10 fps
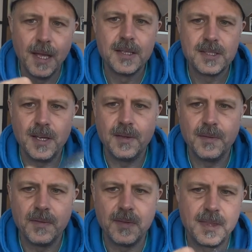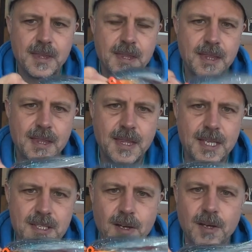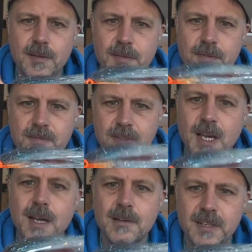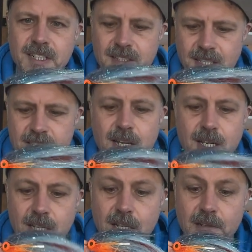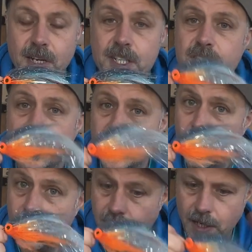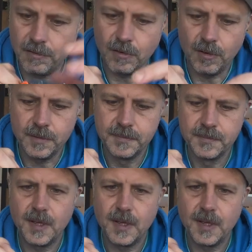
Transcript: So this kind of colour and coloration, you can't go wrong.